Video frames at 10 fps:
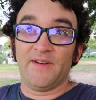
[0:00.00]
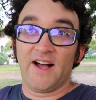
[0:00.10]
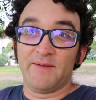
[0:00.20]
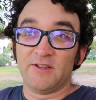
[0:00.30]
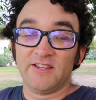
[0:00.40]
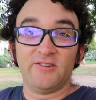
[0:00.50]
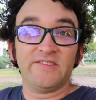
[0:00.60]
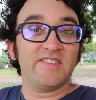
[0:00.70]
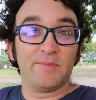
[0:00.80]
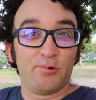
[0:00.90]
I'm a little
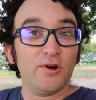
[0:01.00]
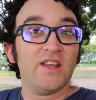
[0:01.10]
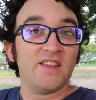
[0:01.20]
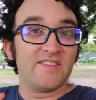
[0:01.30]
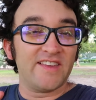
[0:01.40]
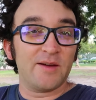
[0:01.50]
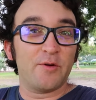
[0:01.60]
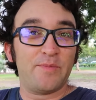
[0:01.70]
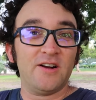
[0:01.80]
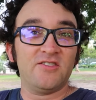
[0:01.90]
disappointed in
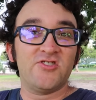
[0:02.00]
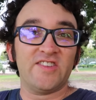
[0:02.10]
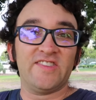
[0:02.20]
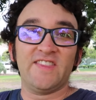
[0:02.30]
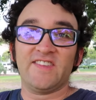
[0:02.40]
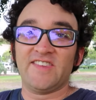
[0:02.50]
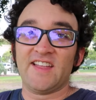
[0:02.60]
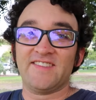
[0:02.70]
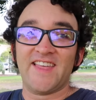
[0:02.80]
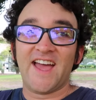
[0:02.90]
Cyberpunk just in the
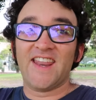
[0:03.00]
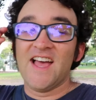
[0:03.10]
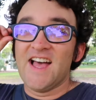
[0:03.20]
sense that